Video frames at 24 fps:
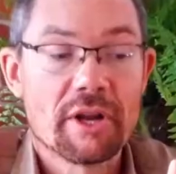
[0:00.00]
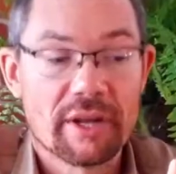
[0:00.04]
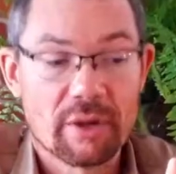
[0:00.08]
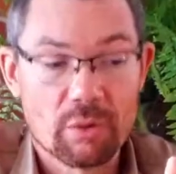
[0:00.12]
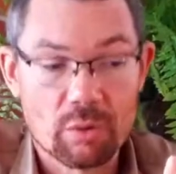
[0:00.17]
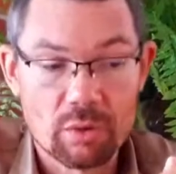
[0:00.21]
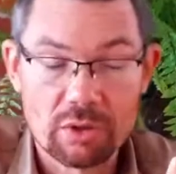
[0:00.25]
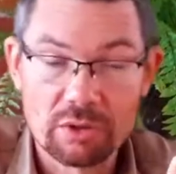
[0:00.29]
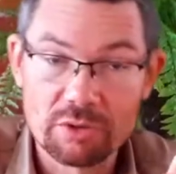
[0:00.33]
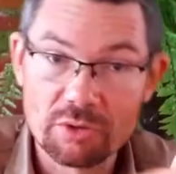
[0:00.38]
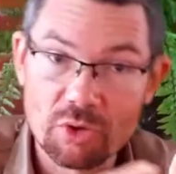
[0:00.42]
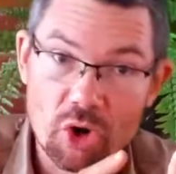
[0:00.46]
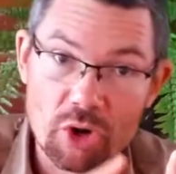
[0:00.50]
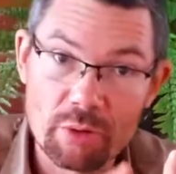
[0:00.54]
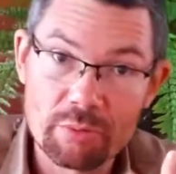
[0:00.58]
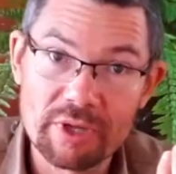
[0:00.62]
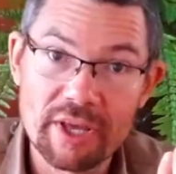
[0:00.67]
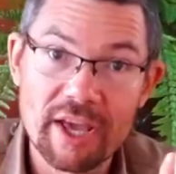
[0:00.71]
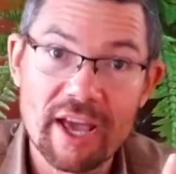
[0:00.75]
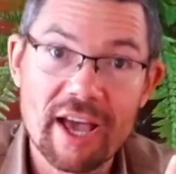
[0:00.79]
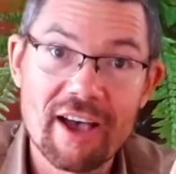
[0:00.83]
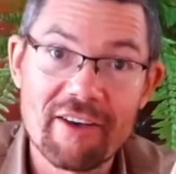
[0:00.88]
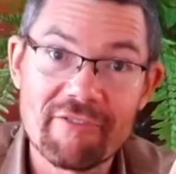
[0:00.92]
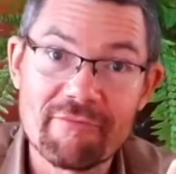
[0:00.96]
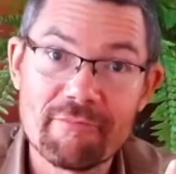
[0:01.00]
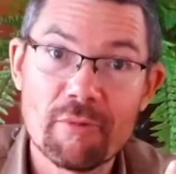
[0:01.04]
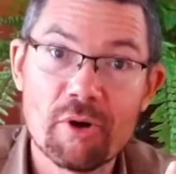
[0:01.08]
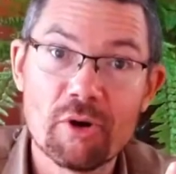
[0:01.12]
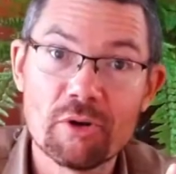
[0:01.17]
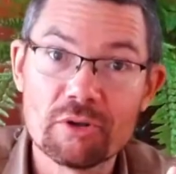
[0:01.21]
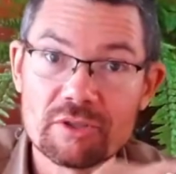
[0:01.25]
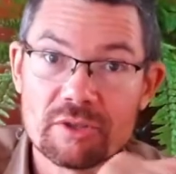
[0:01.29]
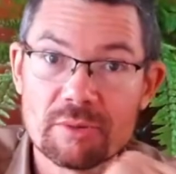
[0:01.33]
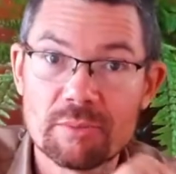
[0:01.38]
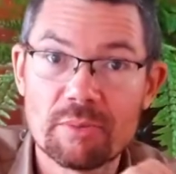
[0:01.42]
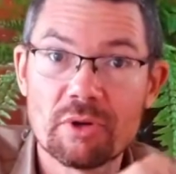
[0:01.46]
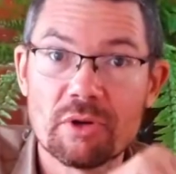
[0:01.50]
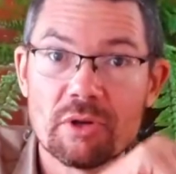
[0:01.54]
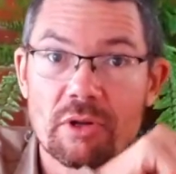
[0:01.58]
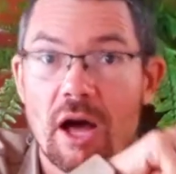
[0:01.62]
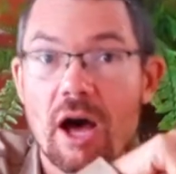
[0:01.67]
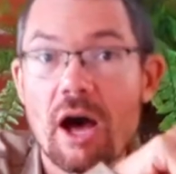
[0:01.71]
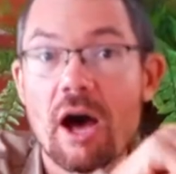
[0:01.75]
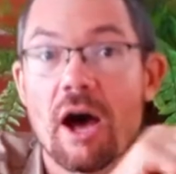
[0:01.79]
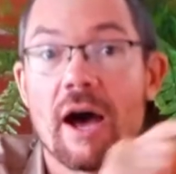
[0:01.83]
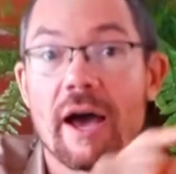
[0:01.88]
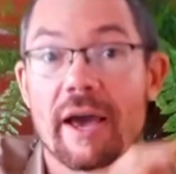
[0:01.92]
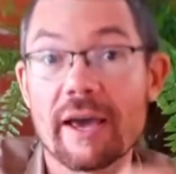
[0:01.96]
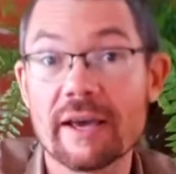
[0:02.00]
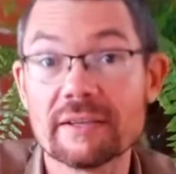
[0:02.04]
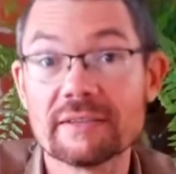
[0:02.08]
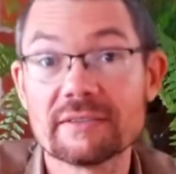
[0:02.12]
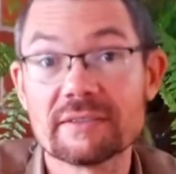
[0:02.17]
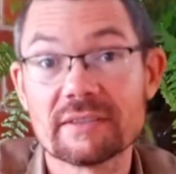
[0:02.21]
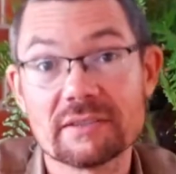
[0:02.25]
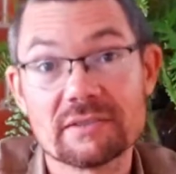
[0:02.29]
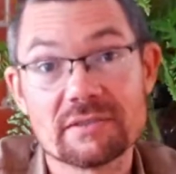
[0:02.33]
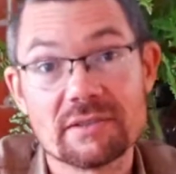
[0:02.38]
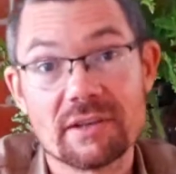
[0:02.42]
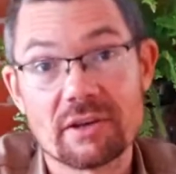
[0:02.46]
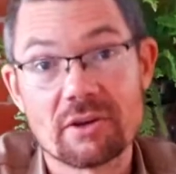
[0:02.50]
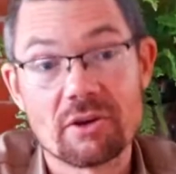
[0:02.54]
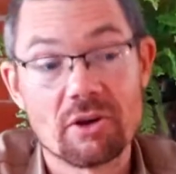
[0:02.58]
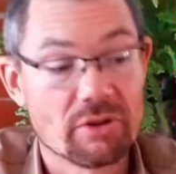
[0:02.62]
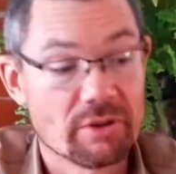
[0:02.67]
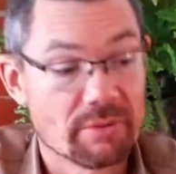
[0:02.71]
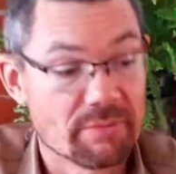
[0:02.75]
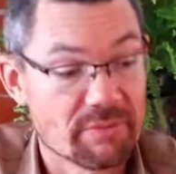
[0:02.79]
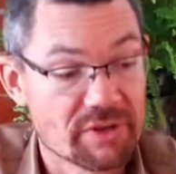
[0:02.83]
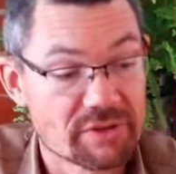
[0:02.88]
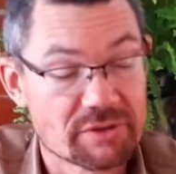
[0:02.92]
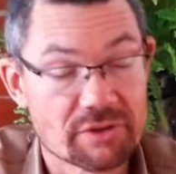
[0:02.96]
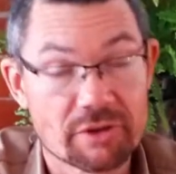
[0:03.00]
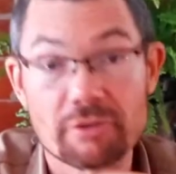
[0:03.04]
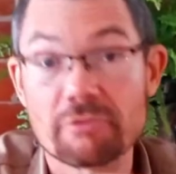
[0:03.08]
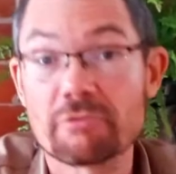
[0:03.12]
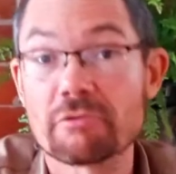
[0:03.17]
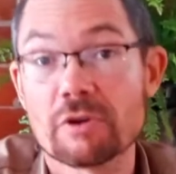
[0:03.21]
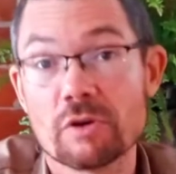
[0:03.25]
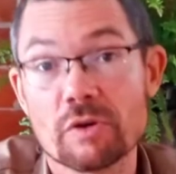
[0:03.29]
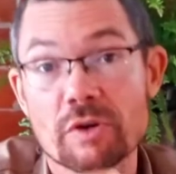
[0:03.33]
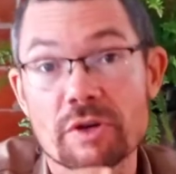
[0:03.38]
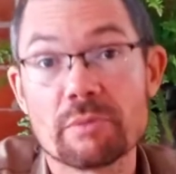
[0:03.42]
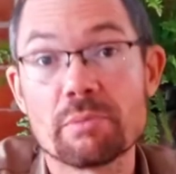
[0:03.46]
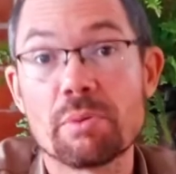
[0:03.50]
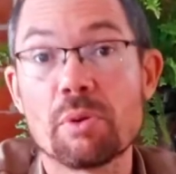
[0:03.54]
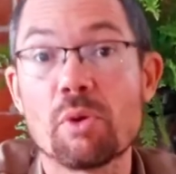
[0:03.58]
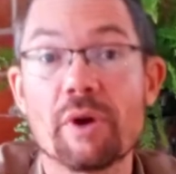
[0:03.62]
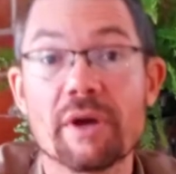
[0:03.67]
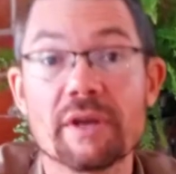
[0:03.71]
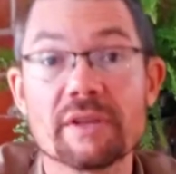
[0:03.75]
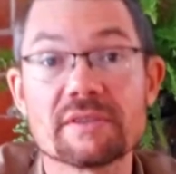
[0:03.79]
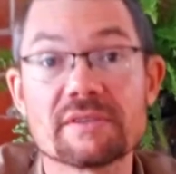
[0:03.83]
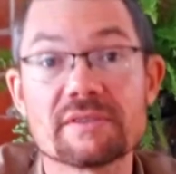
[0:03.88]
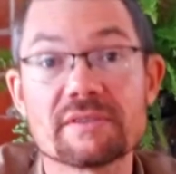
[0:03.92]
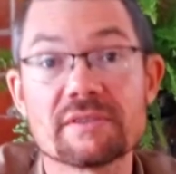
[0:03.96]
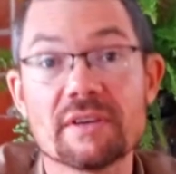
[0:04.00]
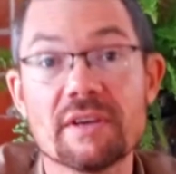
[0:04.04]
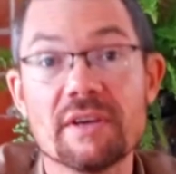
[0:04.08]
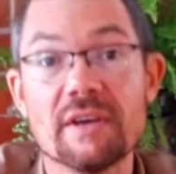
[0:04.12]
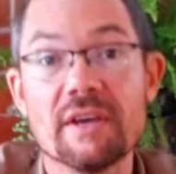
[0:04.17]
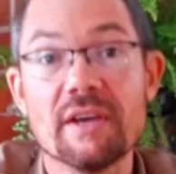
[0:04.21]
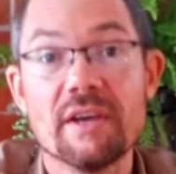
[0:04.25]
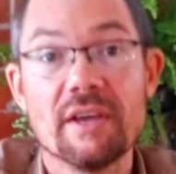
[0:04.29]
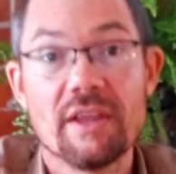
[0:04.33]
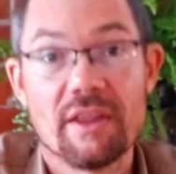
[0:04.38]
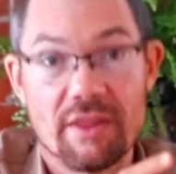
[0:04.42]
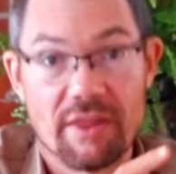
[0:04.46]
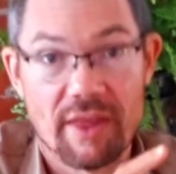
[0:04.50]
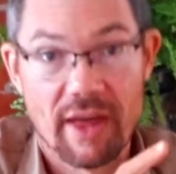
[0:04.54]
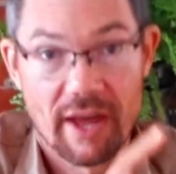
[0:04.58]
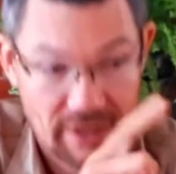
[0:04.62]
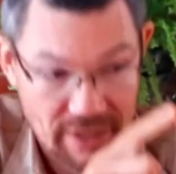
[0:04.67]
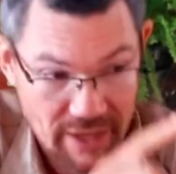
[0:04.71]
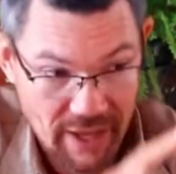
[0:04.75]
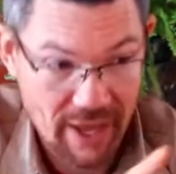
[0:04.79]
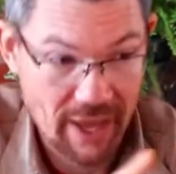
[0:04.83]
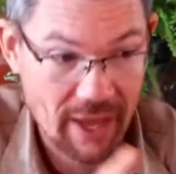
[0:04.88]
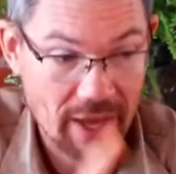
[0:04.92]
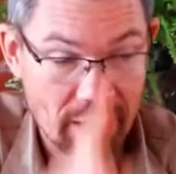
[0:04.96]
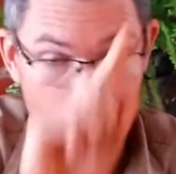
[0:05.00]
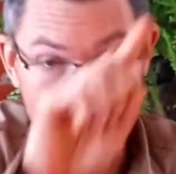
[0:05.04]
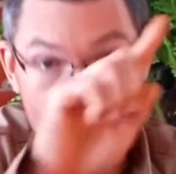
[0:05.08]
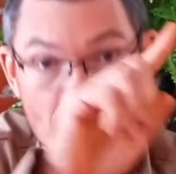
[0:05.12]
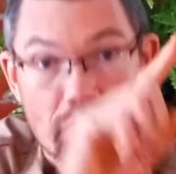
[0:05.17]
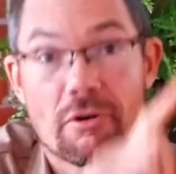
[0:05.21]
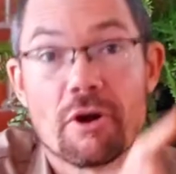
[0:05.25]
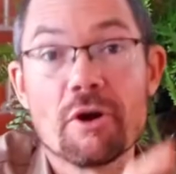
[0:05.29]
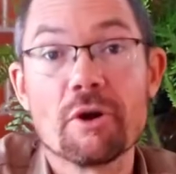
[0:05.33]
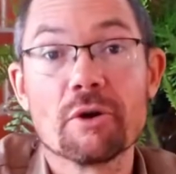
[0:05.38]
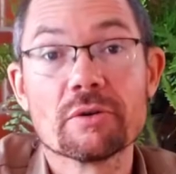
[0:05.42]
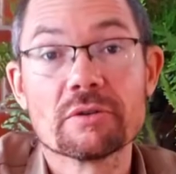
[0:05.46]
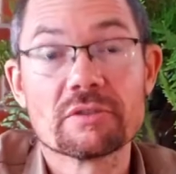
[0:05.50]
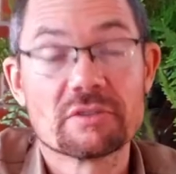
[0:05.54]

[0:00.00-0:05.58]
it will normally have multiple eyes, as they call them. These are growing points that can grow.